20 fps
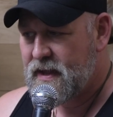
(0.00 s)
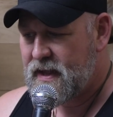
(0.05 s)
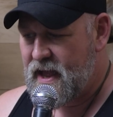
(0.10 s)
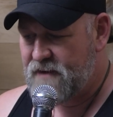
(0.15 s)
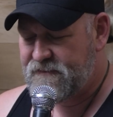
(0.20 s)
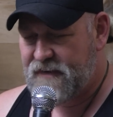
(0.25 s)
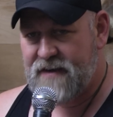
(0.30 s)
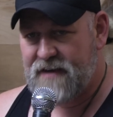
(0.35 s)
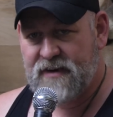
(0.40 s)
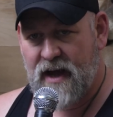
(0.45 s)

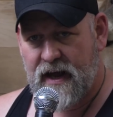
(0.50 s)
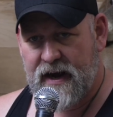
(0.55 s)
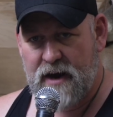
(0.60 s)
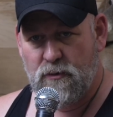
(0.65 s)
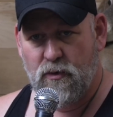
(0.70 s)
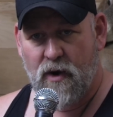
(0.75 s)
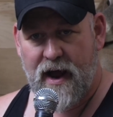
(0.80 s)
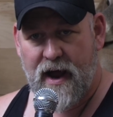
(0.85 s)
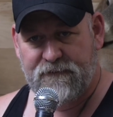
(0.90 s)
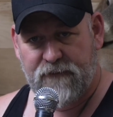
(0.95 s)
If I've got a
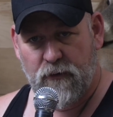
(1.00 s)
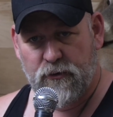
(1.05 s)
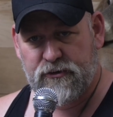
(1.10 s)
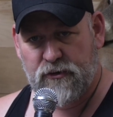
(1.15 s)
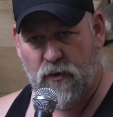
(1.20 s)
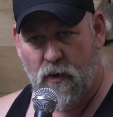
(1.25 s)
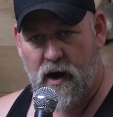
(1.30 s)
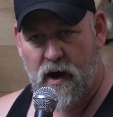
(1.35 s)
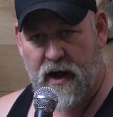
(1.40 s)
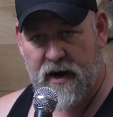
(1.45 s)
rifle
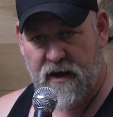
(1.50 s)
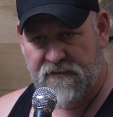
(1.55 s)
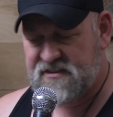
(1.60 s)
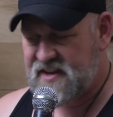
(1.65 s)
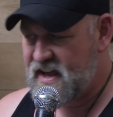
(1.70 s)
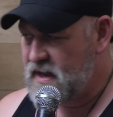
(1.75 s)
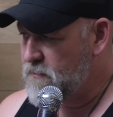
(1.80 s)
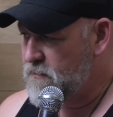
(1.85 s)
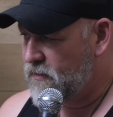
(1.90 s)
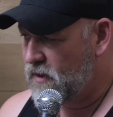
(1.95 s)
squad of
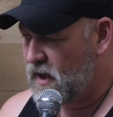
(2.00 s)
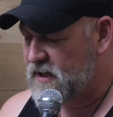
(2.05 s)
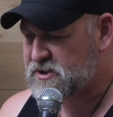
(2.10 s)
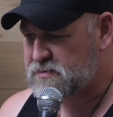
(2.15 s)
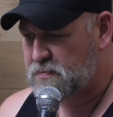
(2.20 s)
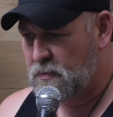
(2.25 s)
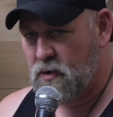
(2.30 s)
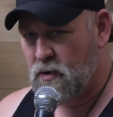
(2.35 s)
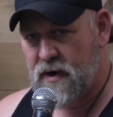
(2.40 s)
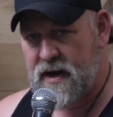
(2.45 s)

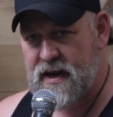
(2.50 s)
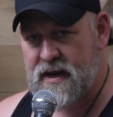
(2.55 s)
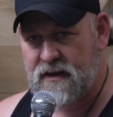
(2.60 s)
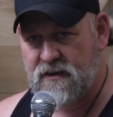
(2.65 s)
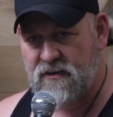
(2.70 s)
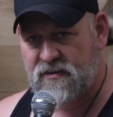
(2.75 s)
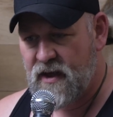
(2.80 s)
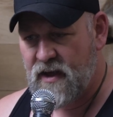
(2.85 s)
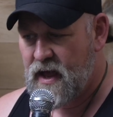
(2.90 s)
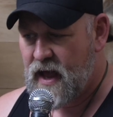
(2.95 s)
10-plus
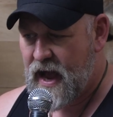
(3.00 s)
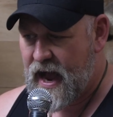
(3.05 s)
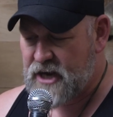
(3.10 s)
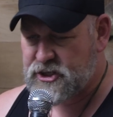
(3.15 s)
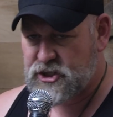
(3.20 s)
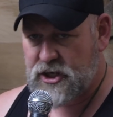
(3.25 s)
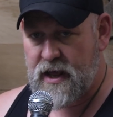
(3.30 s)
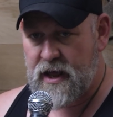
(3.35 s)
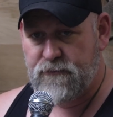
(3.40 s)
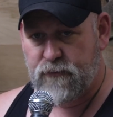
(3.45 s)
Marines,
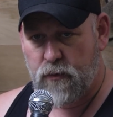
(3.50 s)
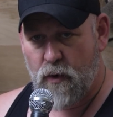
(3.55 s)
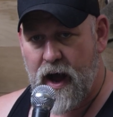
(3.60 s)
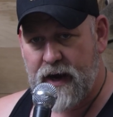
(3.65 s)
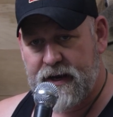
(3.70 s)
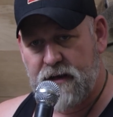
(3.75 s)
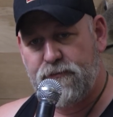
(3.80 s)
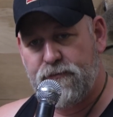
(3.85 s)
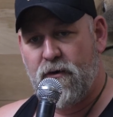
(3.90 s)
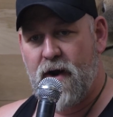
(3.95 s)
if
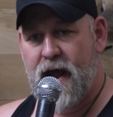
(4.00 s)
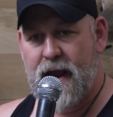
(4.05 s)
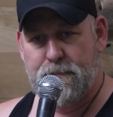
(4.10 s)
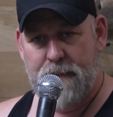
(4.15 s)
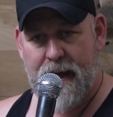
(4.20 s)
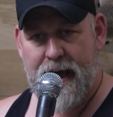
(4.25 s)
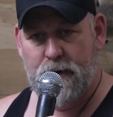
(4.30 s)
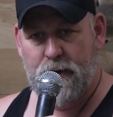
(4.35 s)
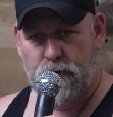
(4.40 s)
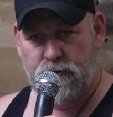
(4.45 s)
rocket frag
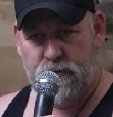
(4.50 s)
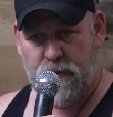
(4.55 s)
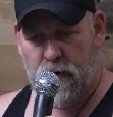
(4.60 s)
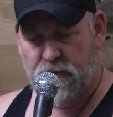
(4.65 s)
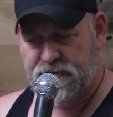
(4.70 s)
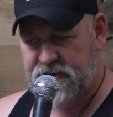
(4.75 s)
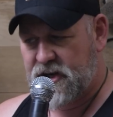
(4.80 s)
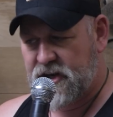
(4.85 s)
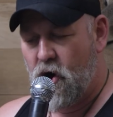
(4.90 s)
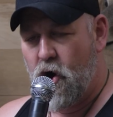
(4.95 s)
battle
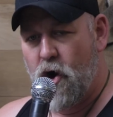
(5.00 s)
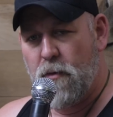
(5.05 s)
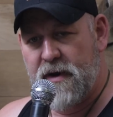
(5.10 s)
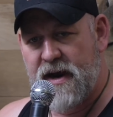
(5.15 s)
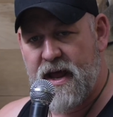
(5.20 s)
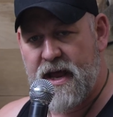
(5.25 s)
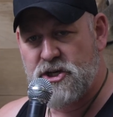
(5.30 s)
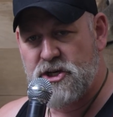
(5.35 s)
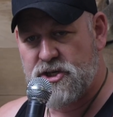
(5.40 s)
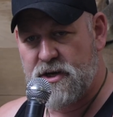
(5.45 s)
drills, the
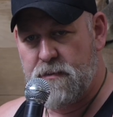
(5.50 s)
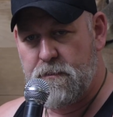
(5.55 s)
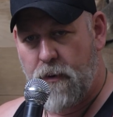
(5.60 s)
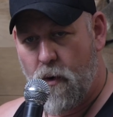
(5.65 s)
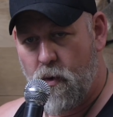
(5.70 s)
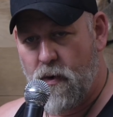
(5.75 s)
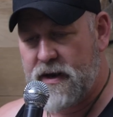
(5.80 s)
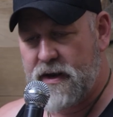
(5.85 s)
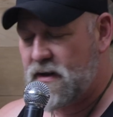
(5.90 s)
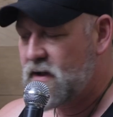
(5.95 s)
culmination
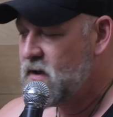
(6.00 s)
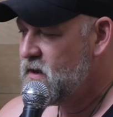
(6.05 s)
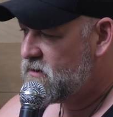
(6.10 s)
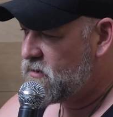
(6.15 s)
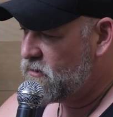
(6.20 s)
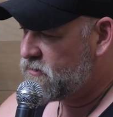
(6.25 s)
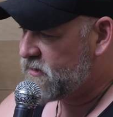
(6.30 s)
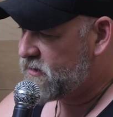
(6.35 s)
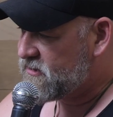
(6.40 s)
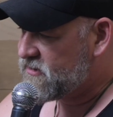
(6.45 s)
point
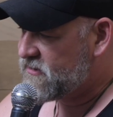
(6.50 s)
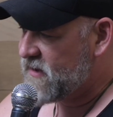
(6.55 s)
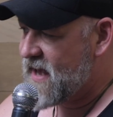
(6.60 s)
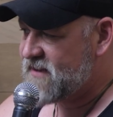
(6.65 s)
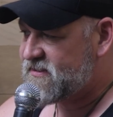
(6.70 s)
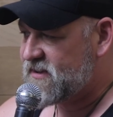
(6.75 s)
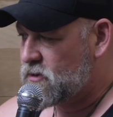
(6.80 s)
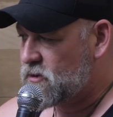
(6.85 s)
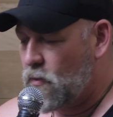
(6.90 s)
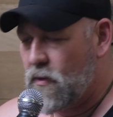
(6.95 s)
to
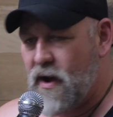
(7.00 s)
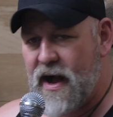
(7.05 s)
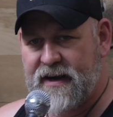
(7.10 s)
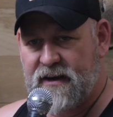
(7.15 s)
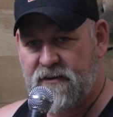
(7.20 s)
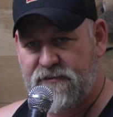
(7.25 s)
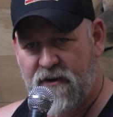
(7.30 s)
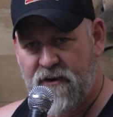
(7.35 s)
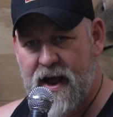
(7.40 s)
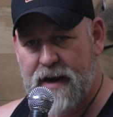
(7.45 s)
success at the
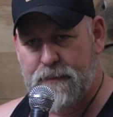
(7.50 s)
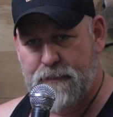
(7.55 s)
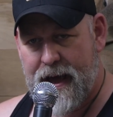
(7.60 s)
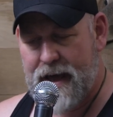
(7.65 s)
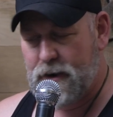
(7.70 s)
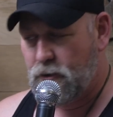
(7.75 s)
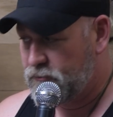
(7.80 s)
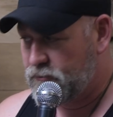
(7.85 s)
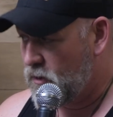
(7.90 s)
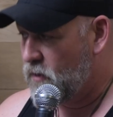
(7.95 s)
rocket frag
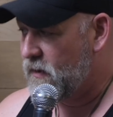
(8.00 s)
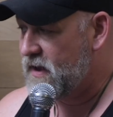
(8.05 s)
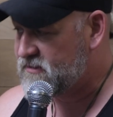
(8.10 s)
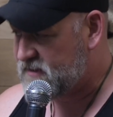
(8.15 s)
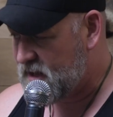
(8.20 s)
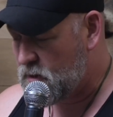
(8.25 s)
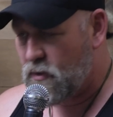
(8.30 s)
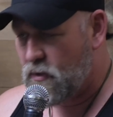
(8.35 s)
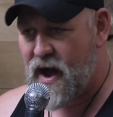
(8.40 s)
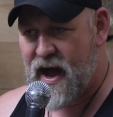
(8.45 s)
battle drill is
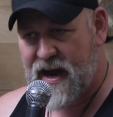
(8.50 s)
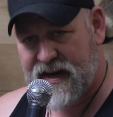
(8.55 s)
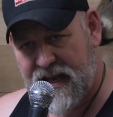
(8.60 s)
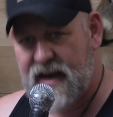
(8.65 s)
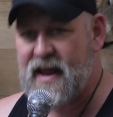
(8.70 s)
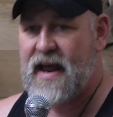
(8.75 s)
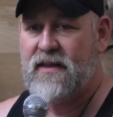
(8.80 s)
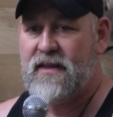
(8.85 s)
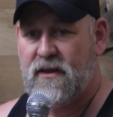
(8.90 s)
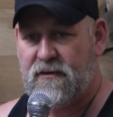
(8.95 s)
the
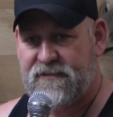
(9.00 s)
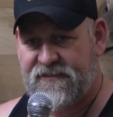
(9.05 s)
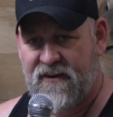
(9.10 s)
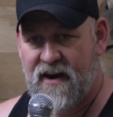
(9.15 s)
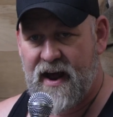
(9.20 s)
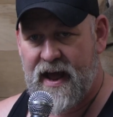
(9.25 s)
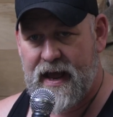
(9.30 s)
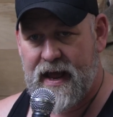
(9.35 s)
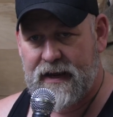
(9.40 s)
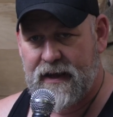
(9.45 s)
rocket and the
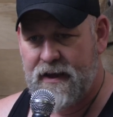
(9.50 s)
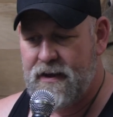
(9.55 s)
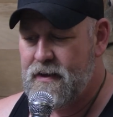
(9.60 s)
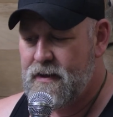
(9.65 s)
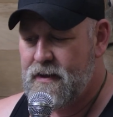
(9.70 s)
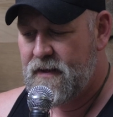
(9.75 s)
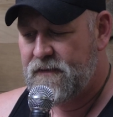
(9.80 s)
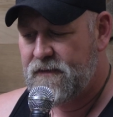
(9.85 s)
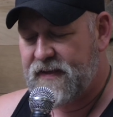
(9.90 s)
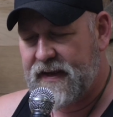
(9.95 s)
frag,
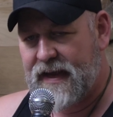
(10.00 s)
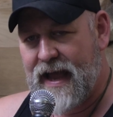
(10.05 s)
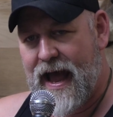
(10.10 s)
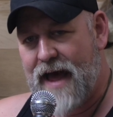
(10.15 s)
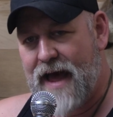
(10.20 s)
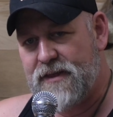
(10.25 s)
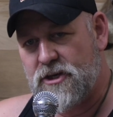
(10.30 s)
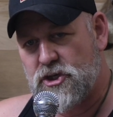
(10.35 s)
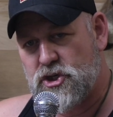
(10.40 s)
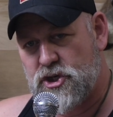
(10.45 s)
the
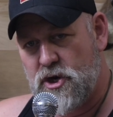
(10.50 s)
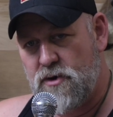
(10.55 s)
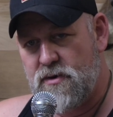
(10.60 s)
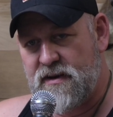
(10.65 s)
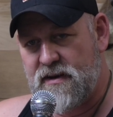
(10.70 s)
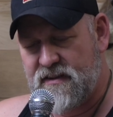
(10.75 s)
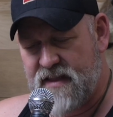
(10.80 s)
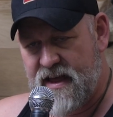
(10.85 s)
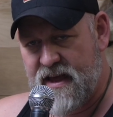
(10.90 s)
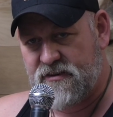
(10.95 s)
guy that's
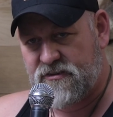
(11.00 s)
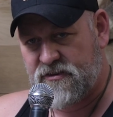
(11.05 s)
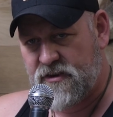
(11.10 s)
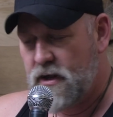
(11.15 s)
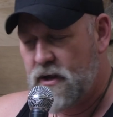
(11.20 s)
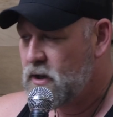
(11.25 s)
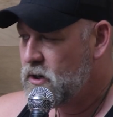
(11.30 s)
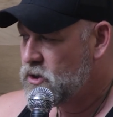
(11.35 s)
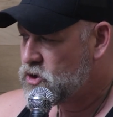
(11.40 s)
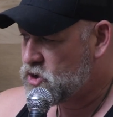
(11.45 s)
shooting this
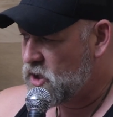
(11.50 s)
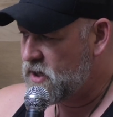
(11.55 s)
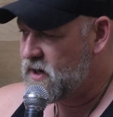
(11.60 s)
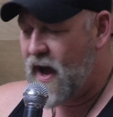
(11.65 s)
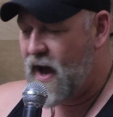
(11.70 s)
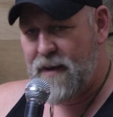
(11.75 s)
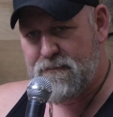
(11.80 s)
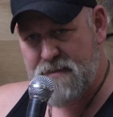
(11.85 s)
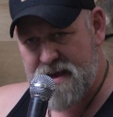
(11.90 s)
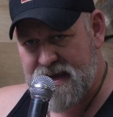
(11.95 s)
should
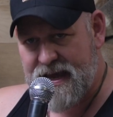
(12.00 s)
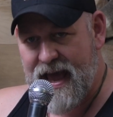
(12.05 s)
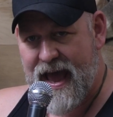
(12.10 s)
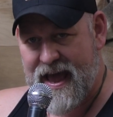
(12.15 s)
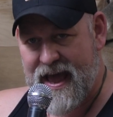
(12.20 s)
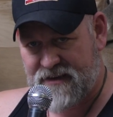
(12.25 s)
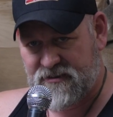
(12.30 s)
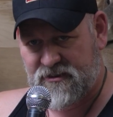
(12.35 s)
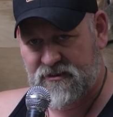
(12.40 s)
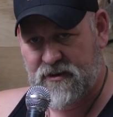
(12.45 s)
not be
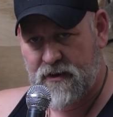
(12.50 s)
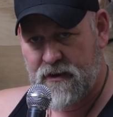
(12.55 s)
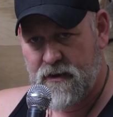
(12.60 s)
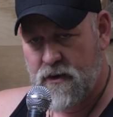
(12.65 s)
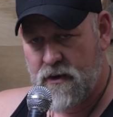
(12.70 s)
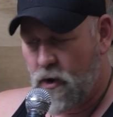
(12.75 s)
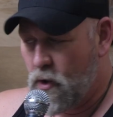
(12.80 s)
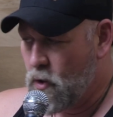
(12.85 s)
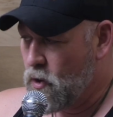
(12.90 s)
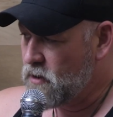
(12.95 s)
gassed,
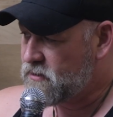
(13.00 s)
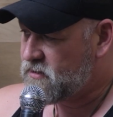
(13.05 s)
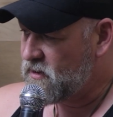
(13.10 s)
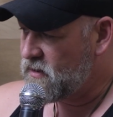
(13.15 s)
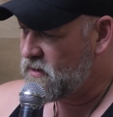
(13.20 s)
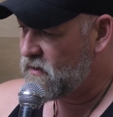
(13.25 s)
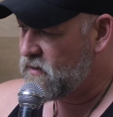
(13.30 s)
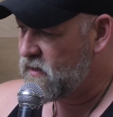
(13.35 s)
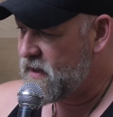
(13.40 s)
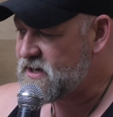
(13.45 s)
or to
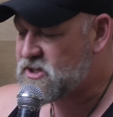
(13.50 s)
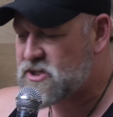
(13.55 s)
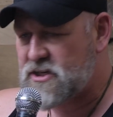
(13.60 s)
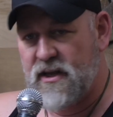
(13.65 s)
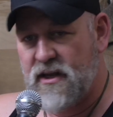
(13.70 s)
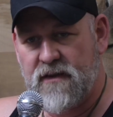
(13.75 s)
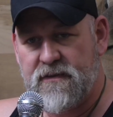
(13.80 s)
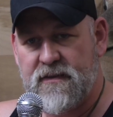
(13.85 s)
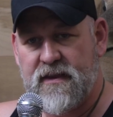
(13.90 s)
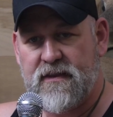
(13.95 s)

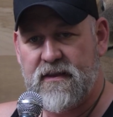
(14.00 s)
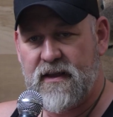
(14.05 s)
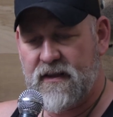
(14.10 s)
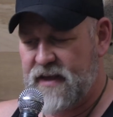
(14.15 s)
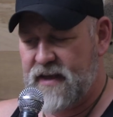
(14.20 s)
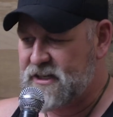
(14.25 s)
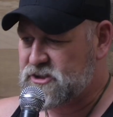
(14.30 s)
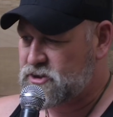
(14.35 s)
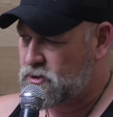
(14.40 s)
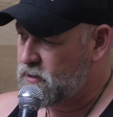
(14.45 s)
the
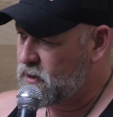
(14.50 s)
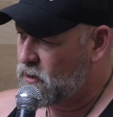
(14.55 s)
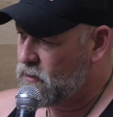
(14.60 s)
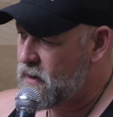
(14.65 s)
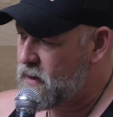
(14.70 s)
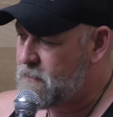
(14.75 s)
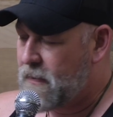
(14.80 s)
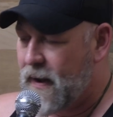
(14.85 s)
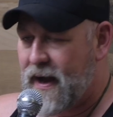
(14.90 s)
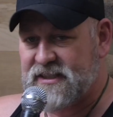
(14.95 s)
lesser
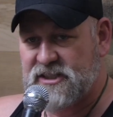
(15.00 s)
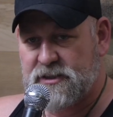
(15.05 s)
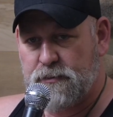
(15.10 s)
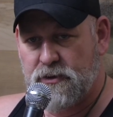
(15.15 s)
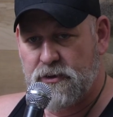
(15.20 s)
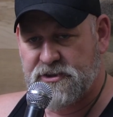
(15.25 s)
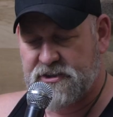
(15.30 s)
degree possible.